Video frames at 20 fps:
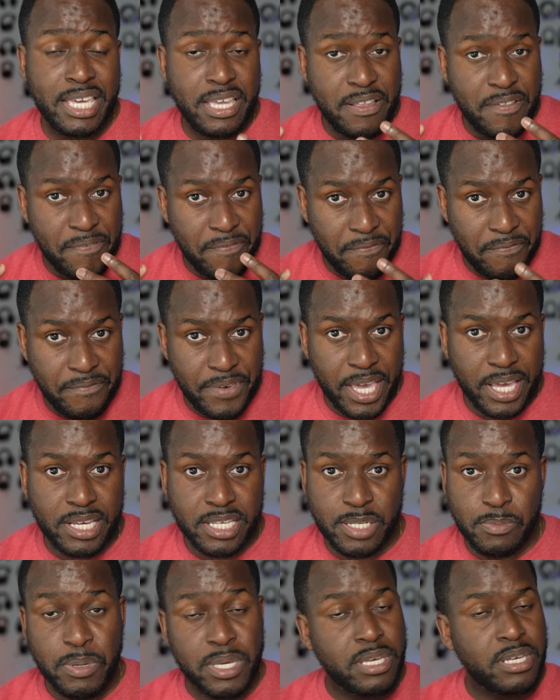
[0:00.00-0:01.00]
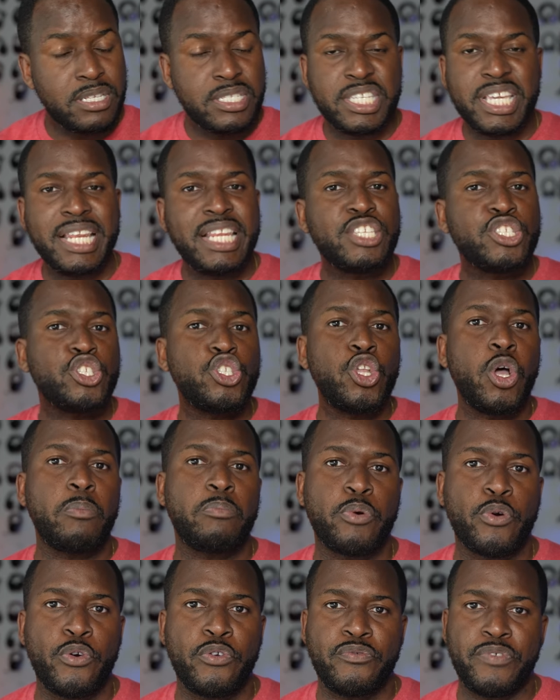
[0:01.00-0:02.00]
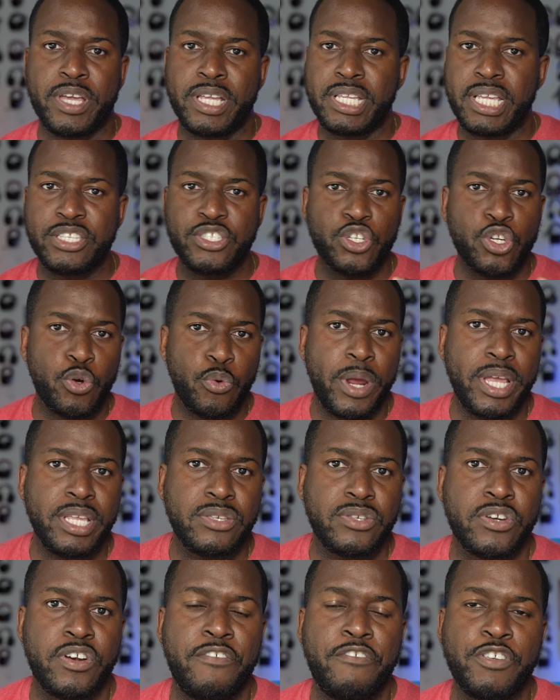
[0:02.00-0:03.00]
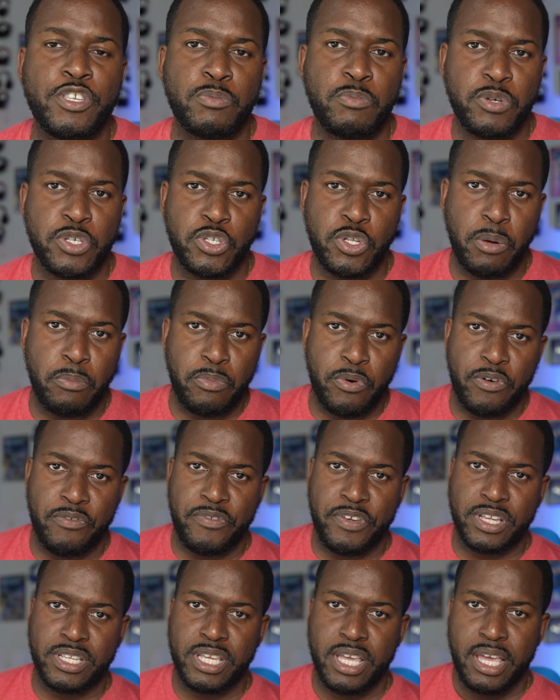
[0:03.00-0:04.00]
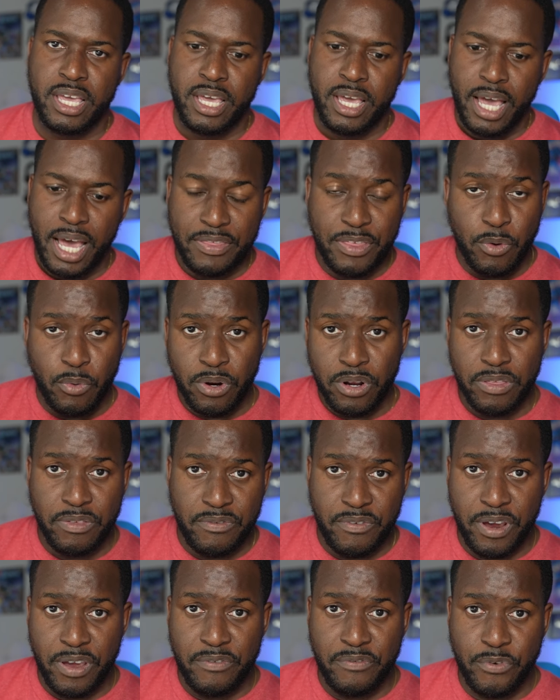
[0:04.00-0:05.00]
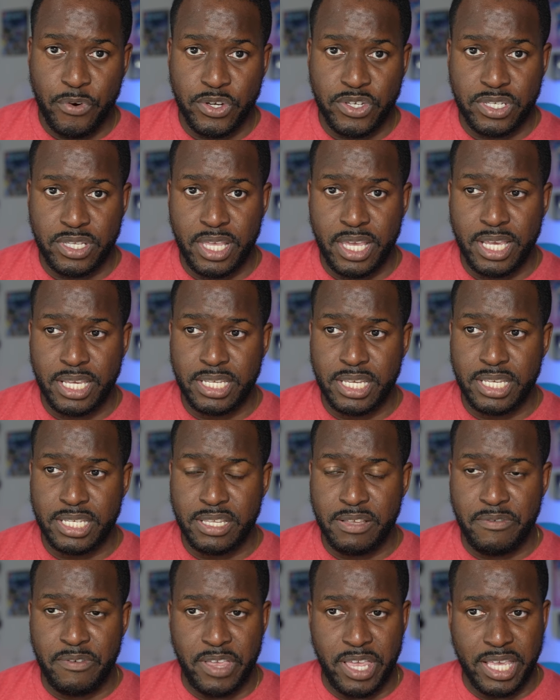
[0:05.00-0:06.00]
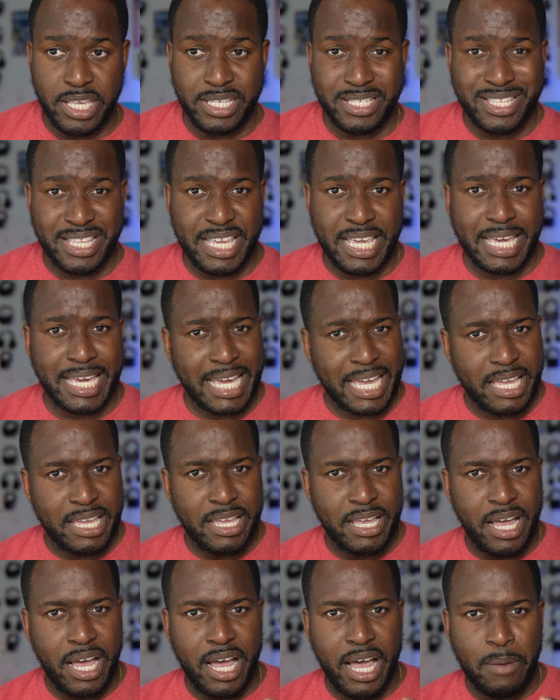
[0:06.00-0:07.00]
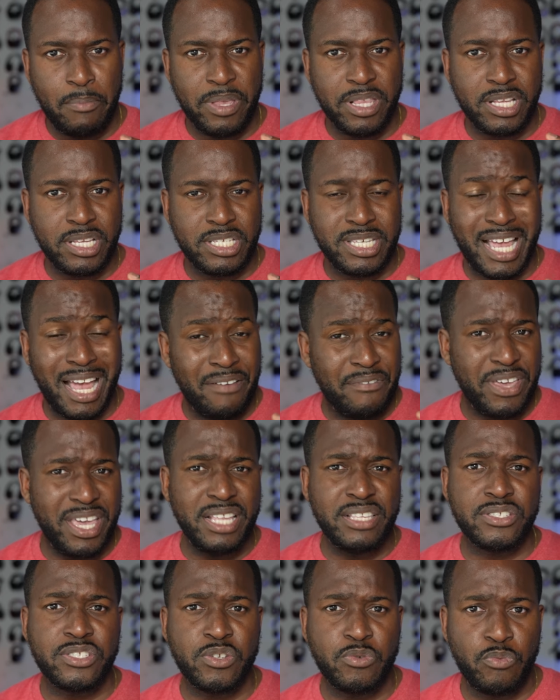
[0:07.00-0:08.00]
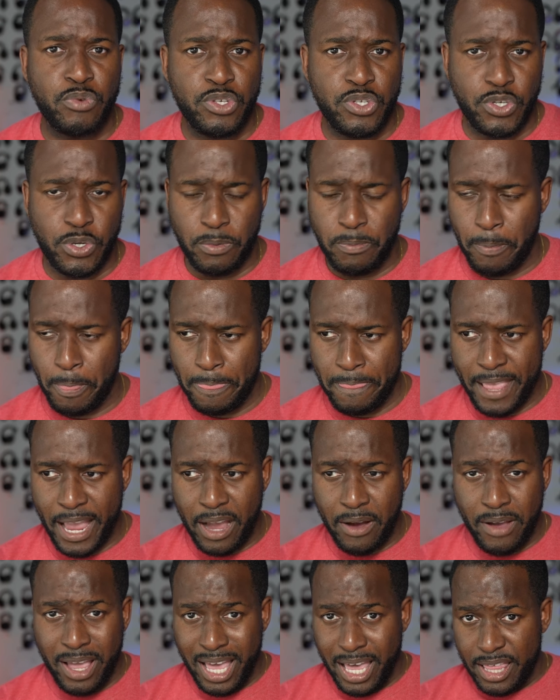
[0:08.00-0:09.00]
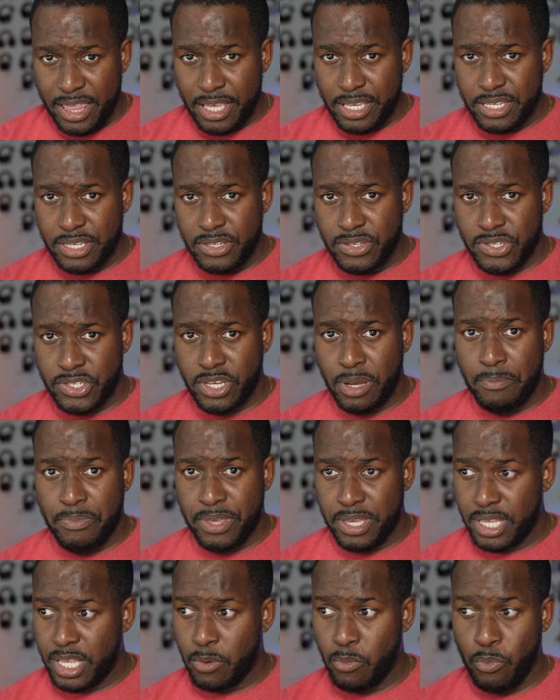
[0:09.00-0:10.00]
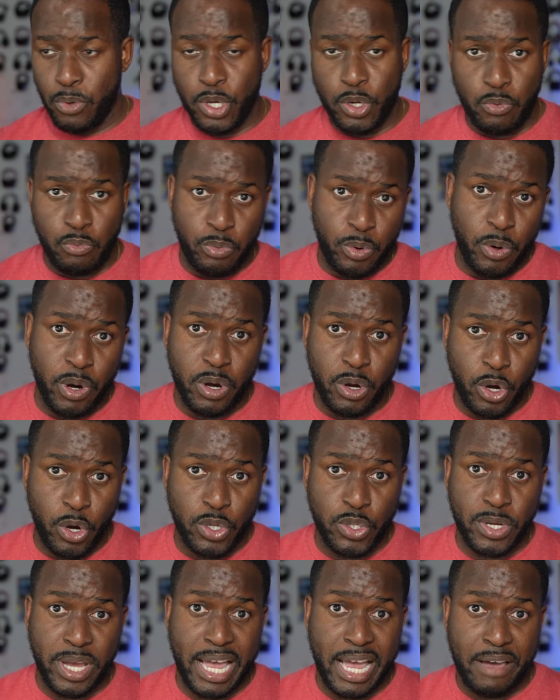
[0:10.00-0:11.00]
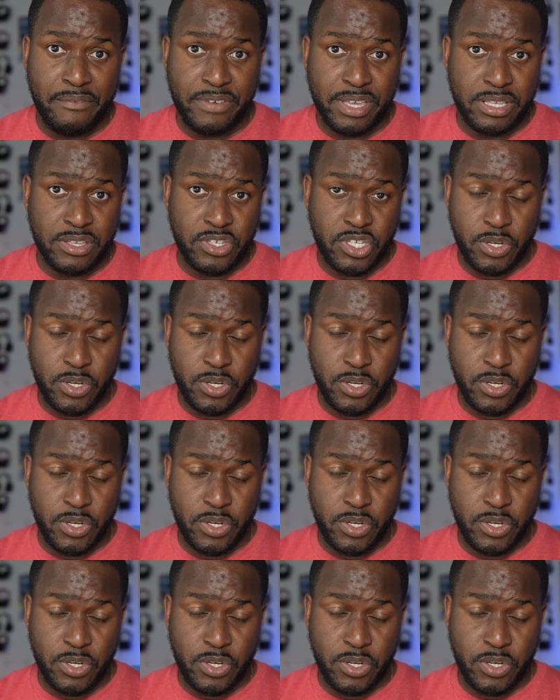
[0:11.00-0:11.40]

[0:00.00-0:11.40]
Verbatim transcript: can fix? Because it is not perfect. It's a great service, but it's not perfect. I think one of the very first things is the, is the uh, ability to have instant resume. Now, this is something that we, are going to have in the